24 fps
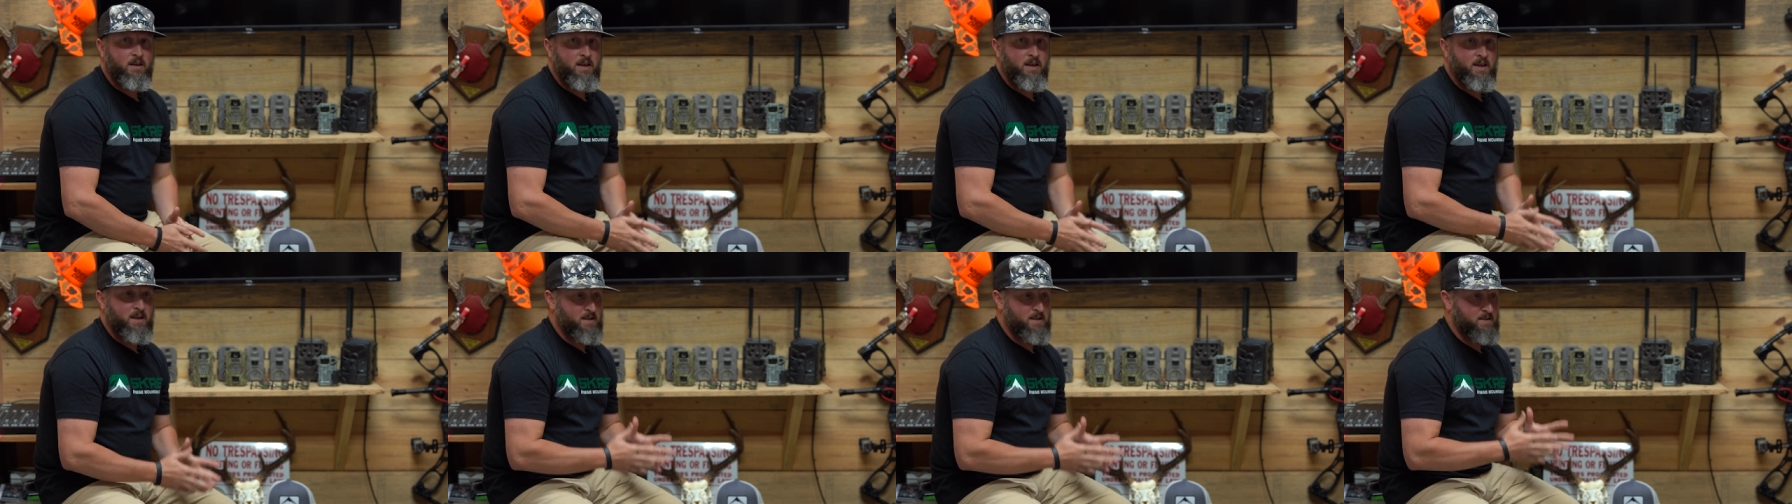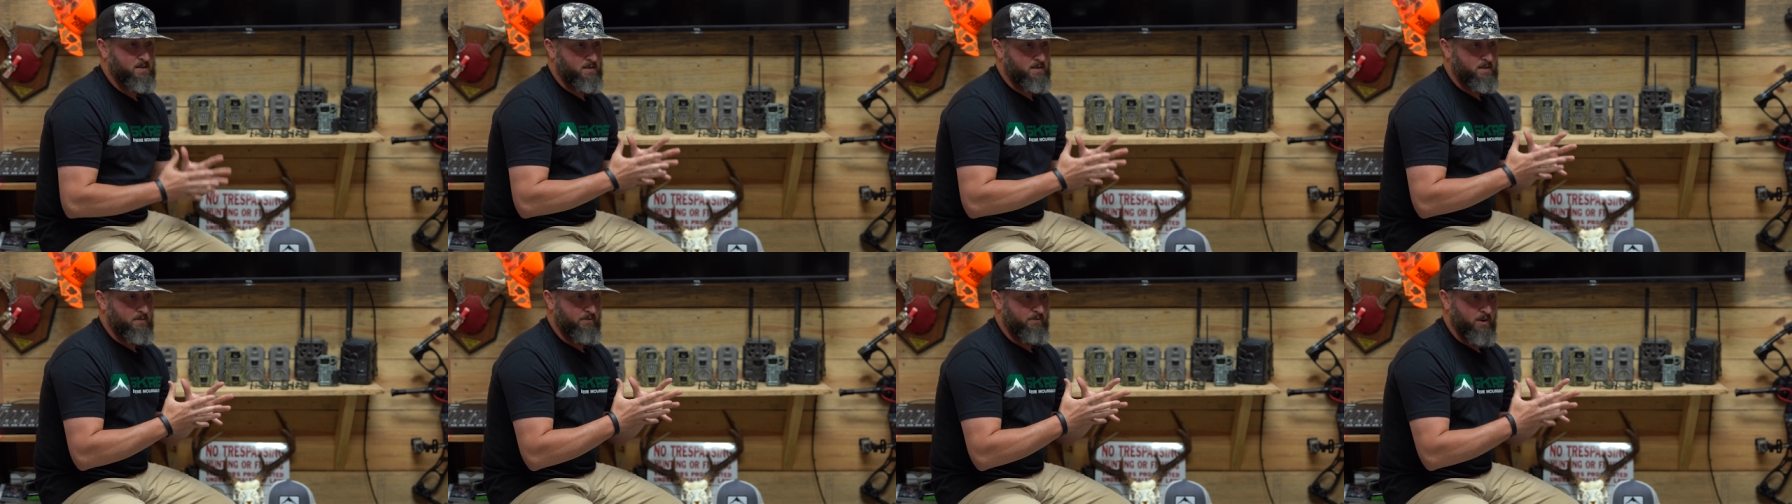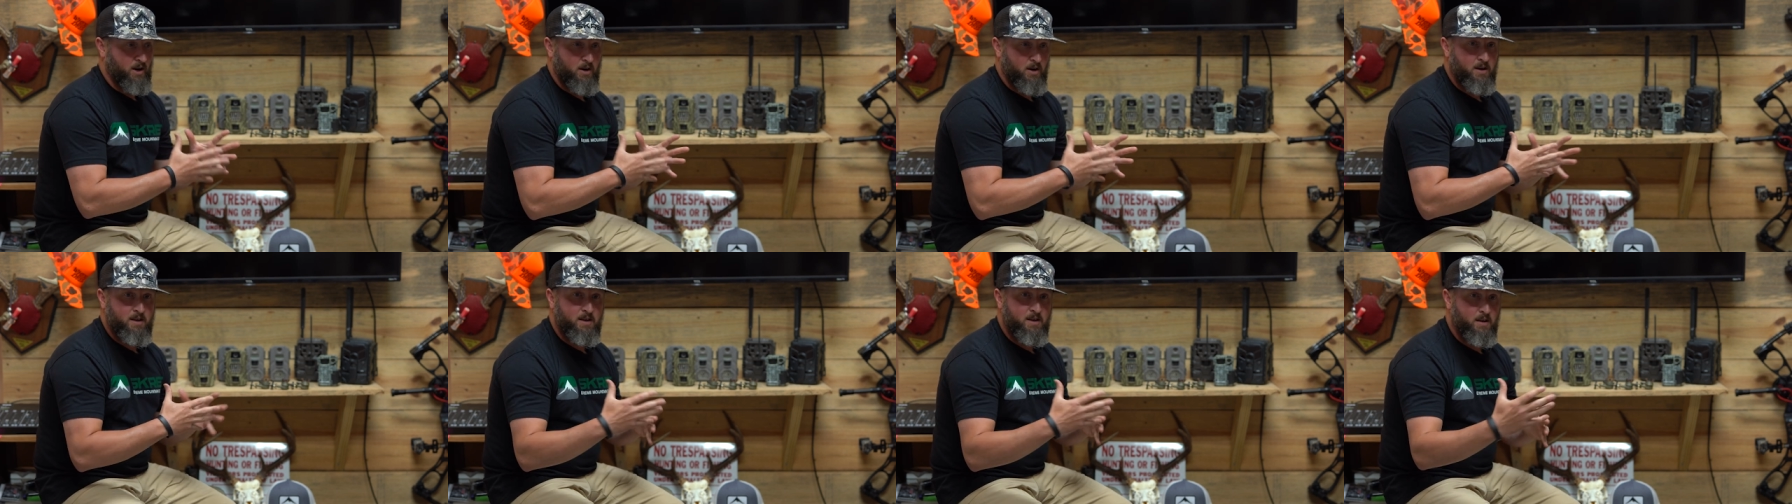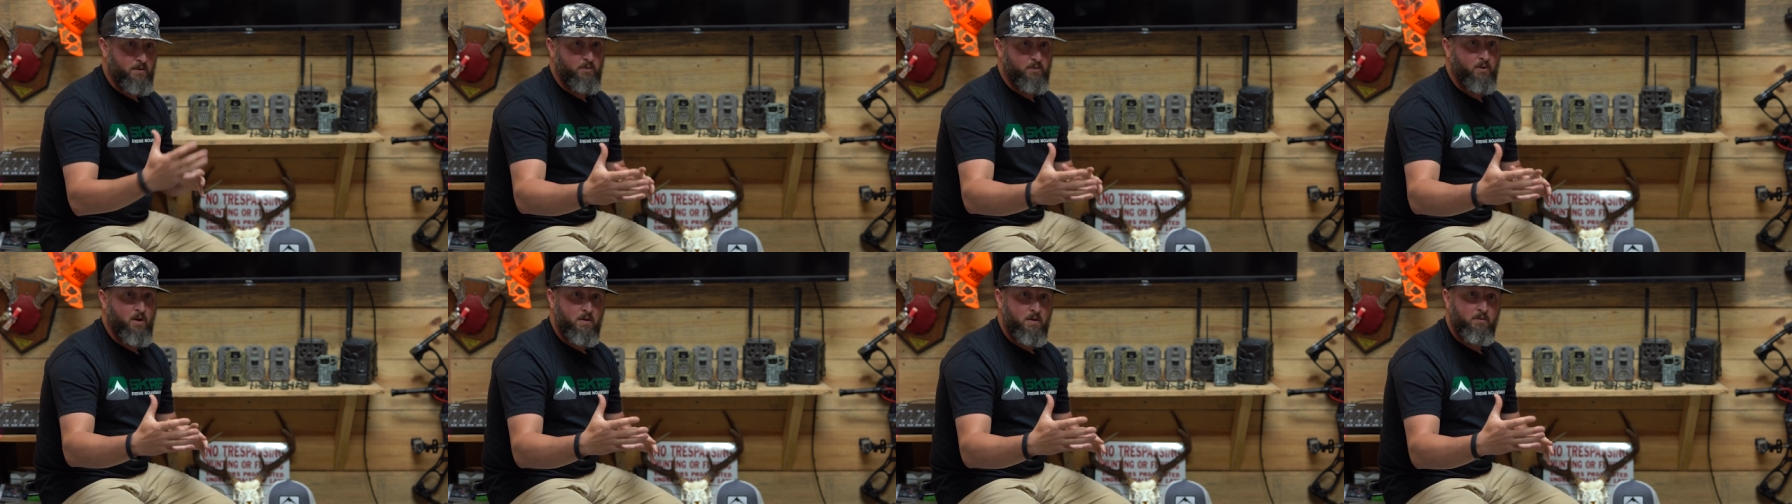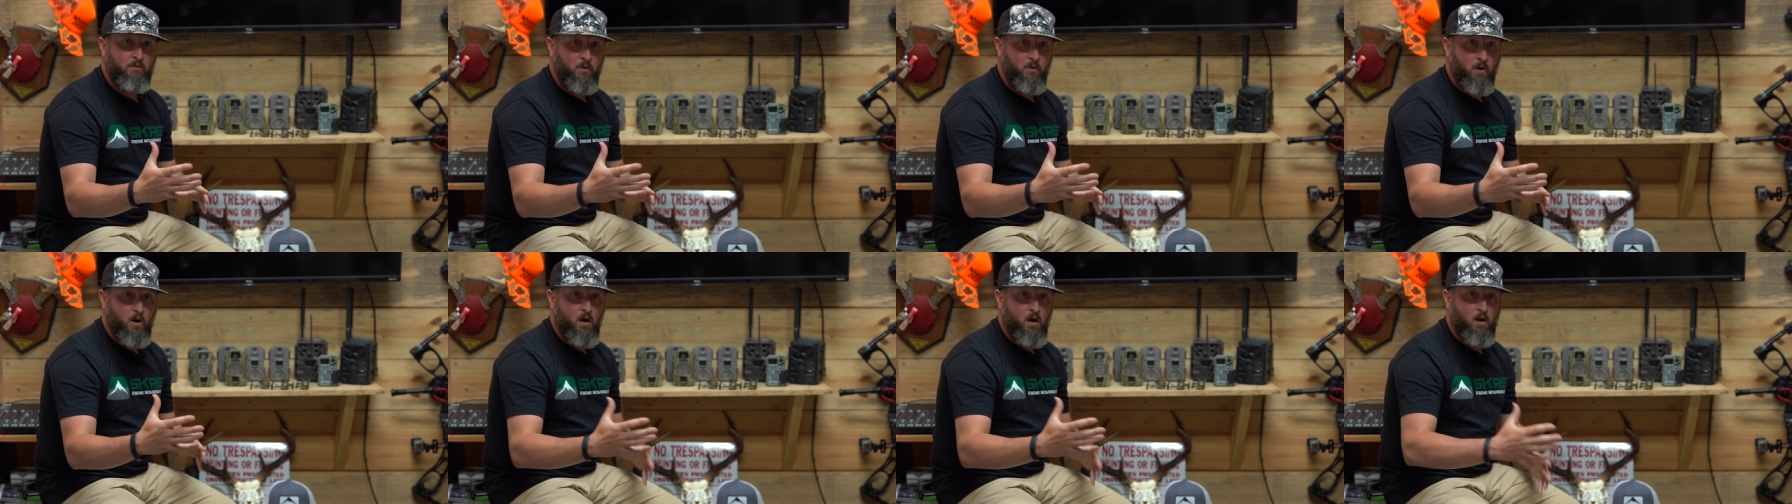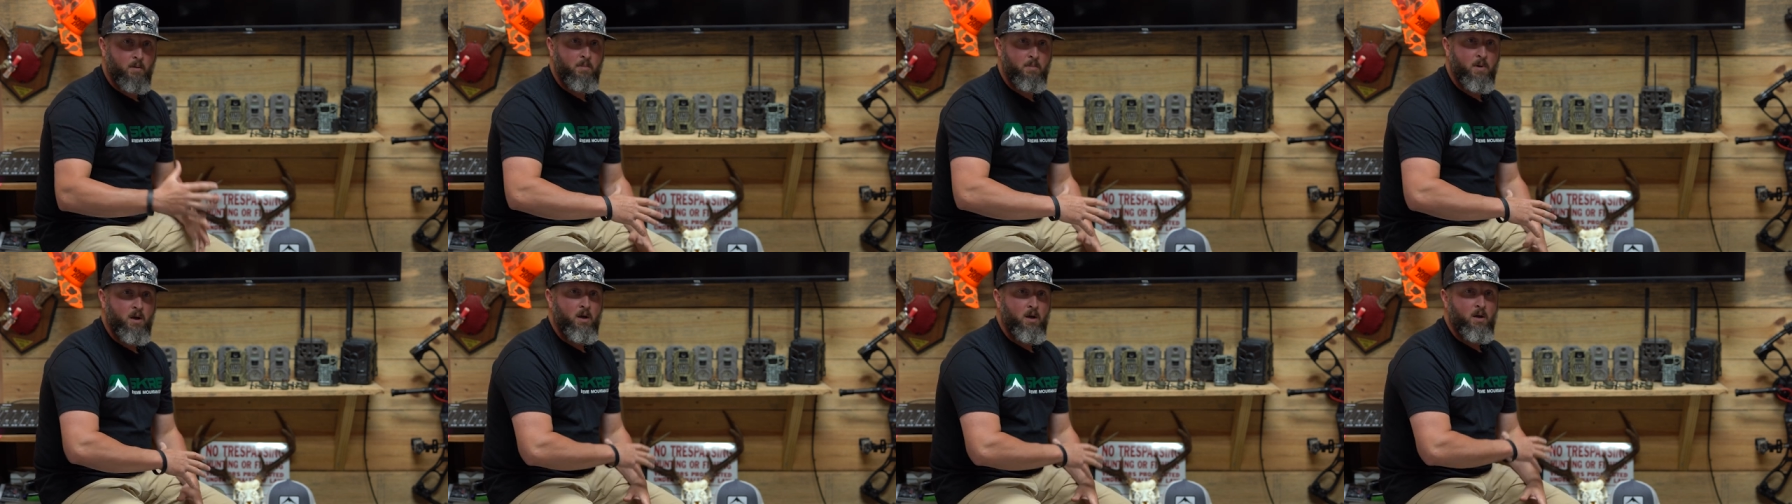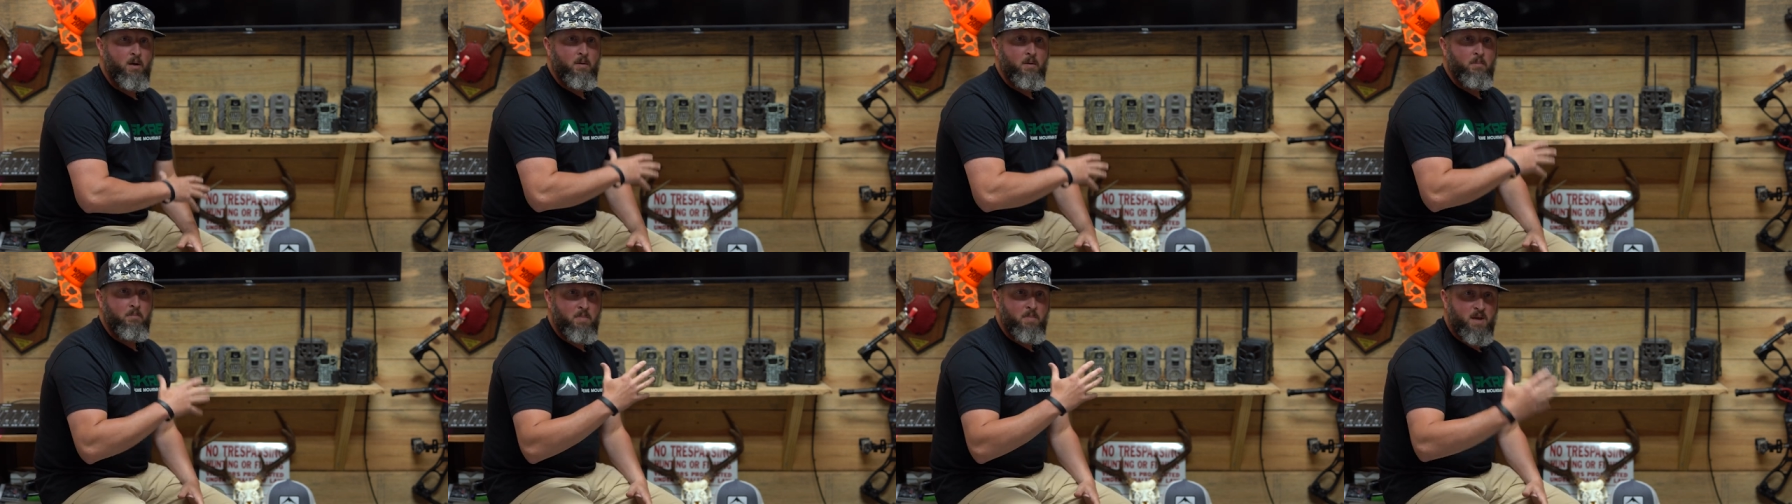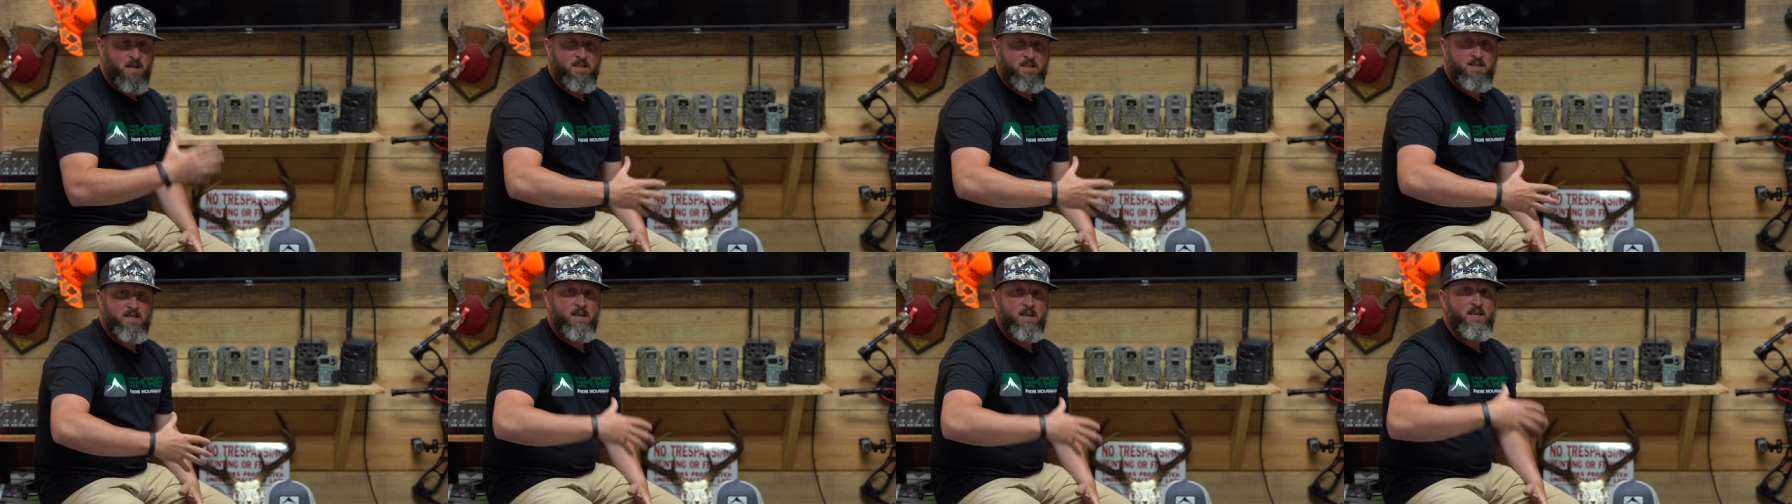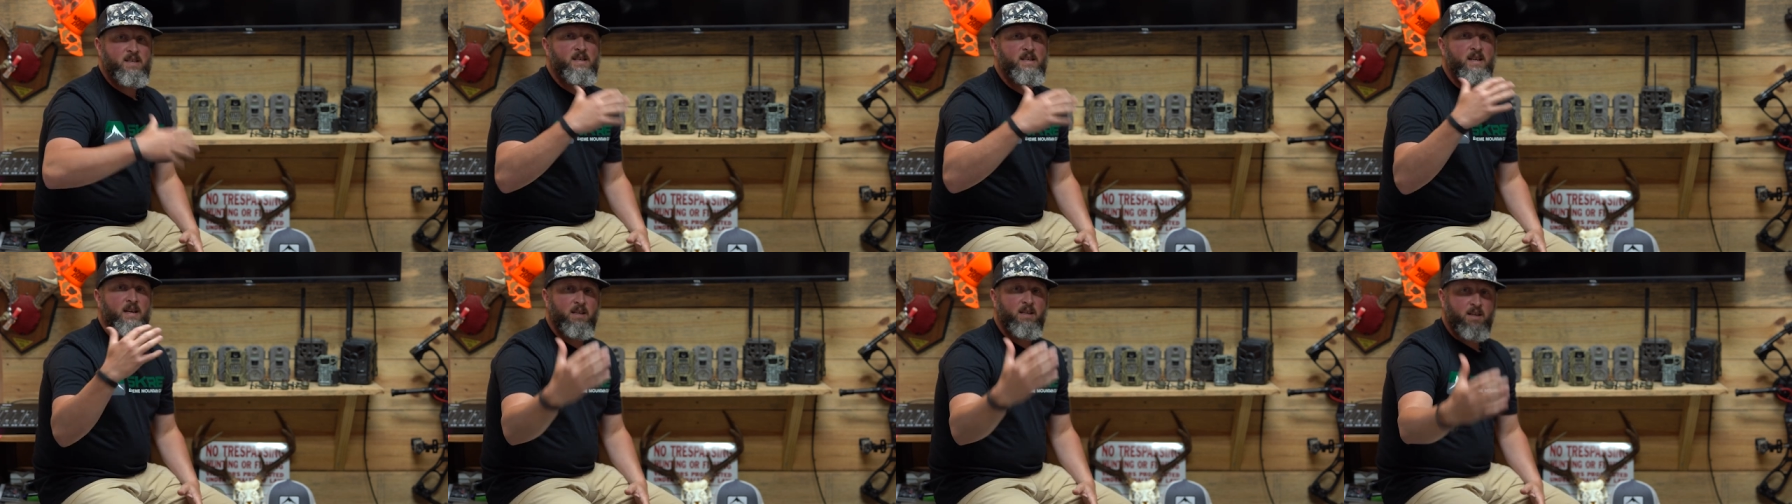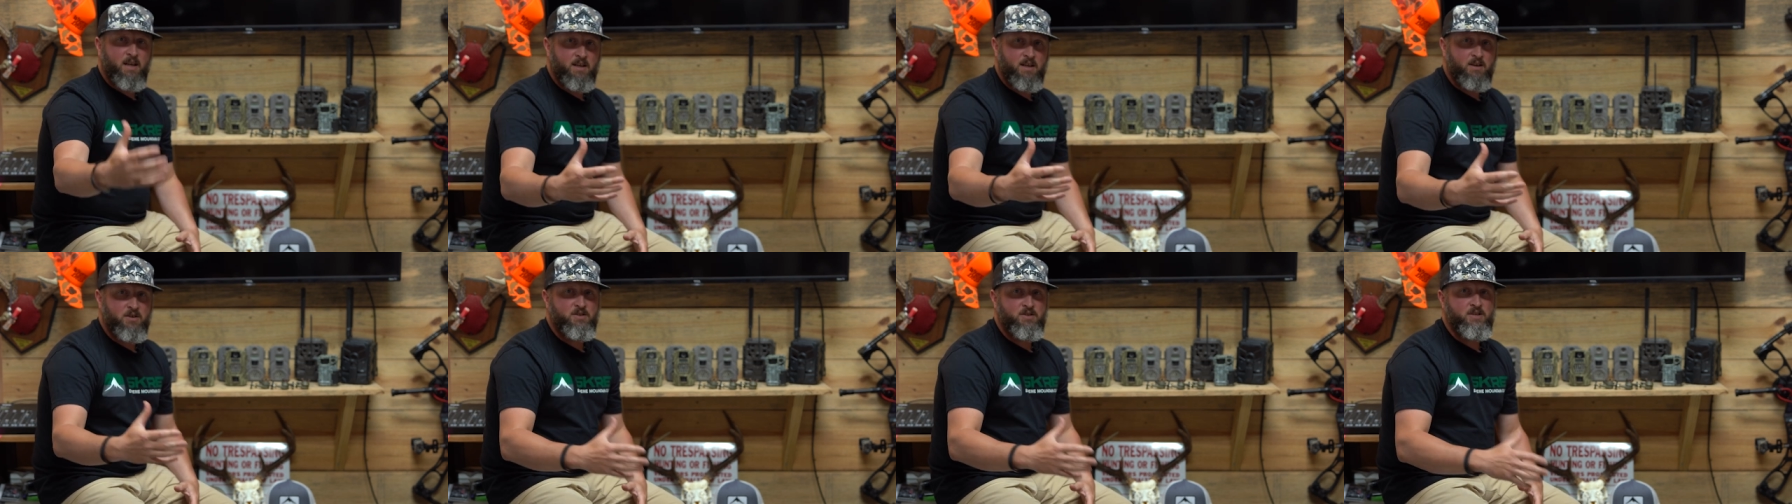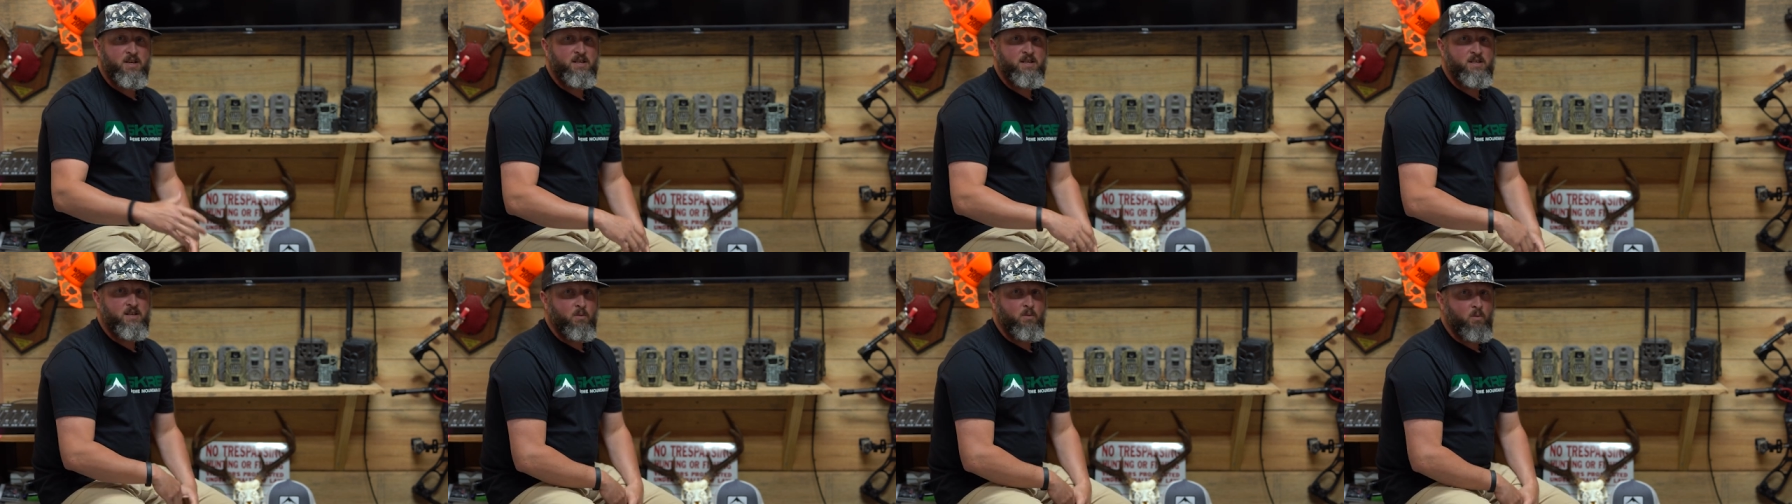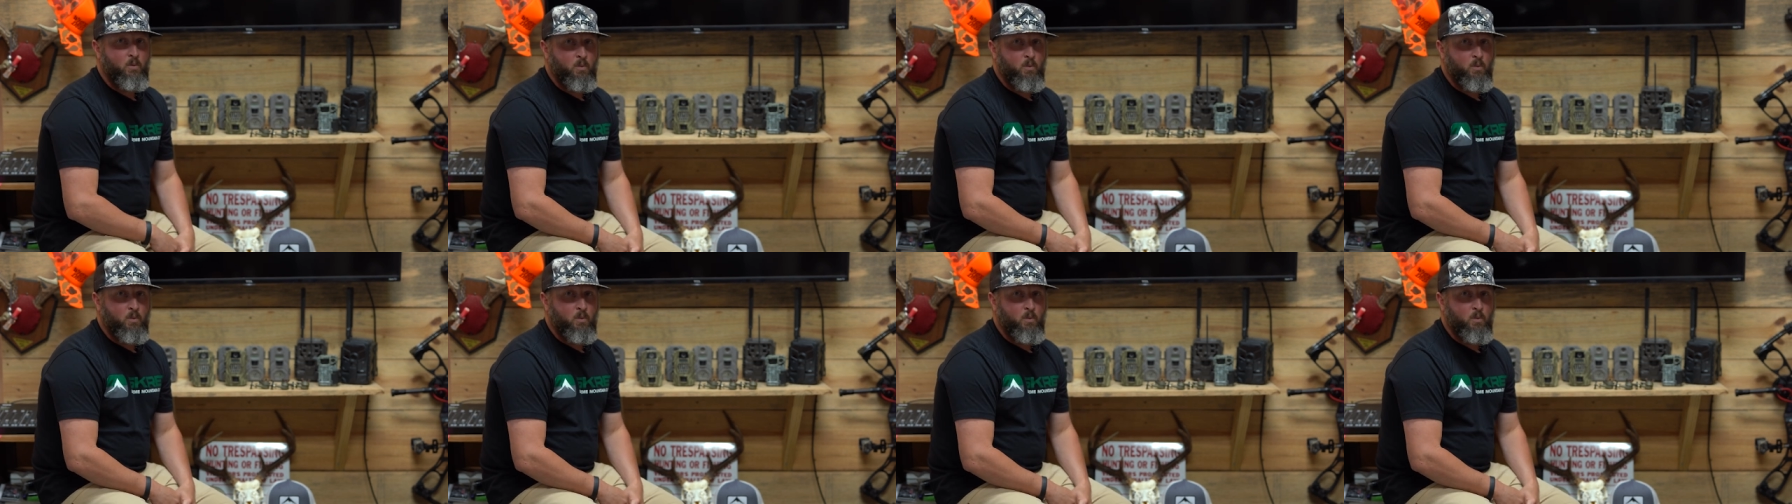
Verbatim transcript: is very different from mid-season and later season